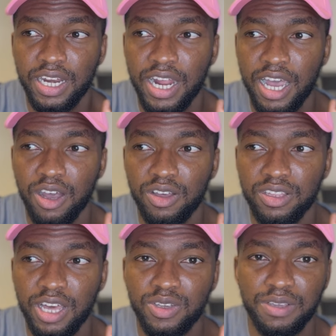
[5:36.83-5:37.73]
Now,
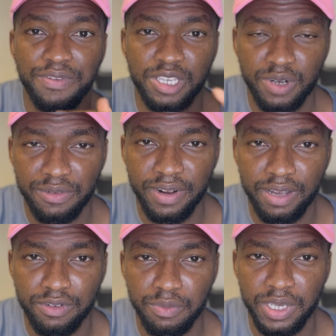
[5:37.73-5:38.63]
that was the first red
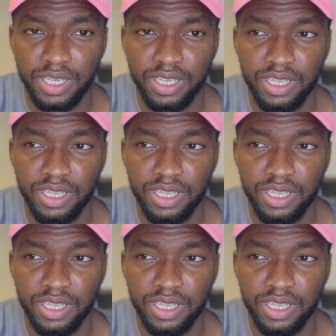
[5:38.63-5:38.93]
flag for me.